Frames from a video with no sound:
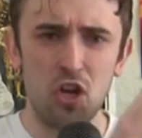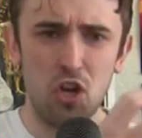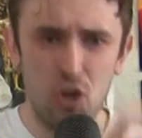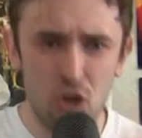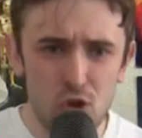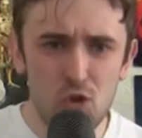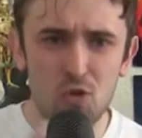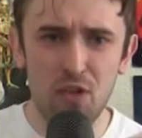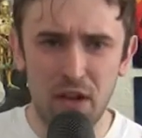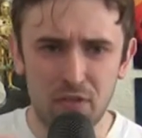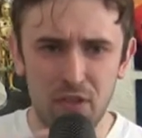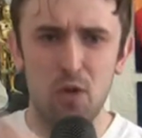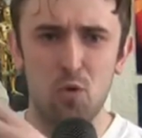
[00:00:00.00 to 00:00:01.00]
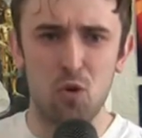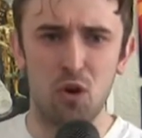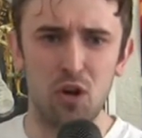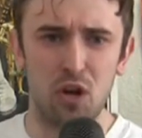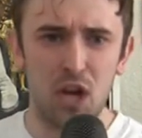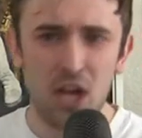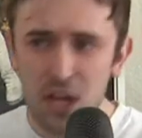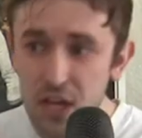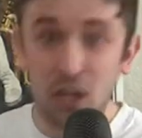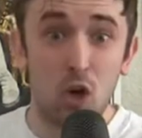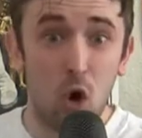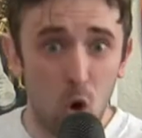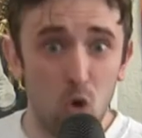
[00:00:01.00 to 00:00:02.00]
knew that they were
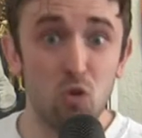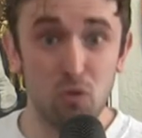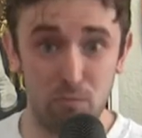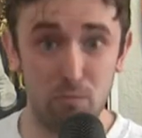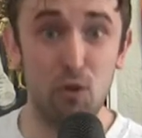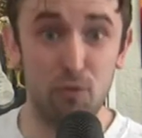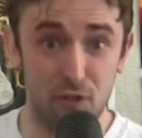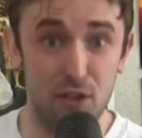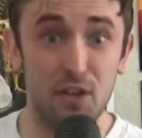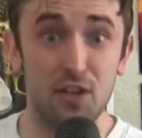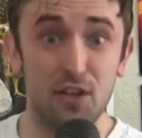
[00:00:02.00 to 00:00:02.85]
in a horror movie.